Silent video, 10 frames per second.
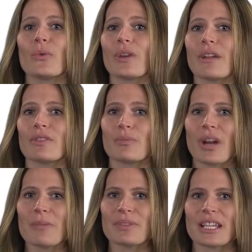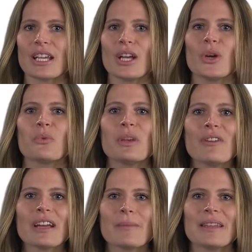For every property,
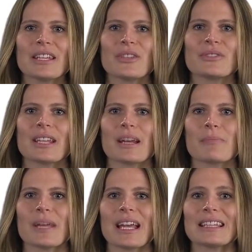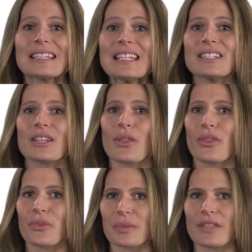we recommend that you set up at least
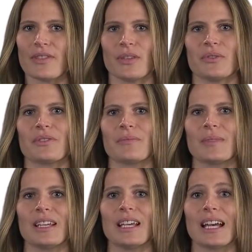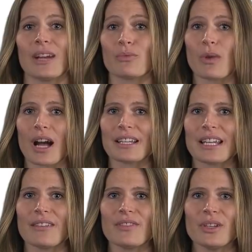three views a raw
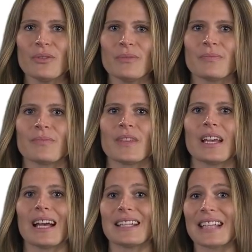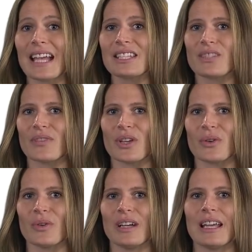data view, a test
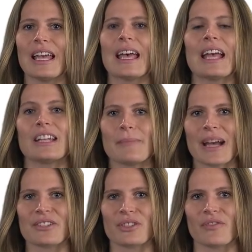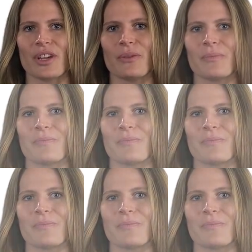view, and a master view.